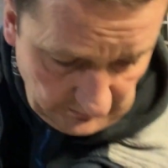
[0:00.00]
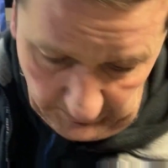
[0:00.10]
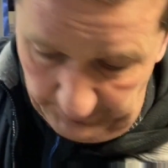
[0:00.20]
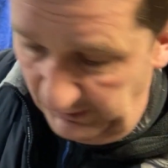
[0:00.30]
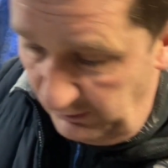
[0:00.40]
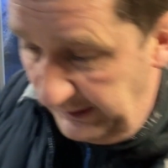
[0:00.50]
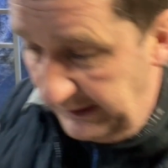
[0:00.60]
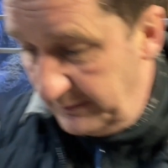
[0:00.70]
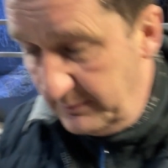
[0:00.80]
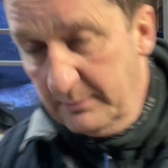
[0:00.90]
Let me read
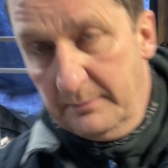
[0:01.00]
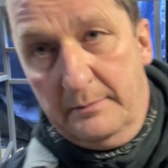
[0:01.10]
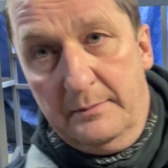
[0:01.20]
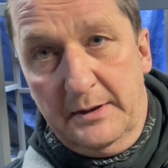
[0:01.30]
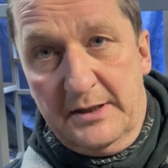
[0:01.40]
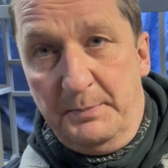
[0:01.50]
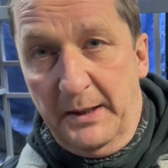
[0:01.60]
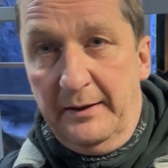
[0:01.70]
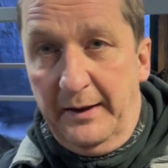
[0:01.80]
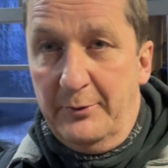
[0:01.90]
it. It's
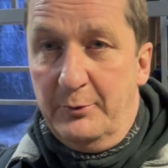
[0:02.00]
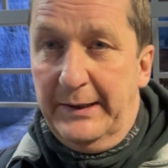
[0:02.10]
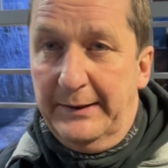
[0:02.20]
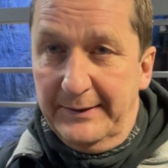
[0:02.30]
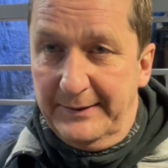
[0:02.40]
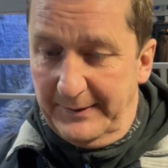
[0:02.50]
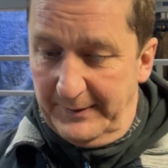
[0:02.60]
better I read it.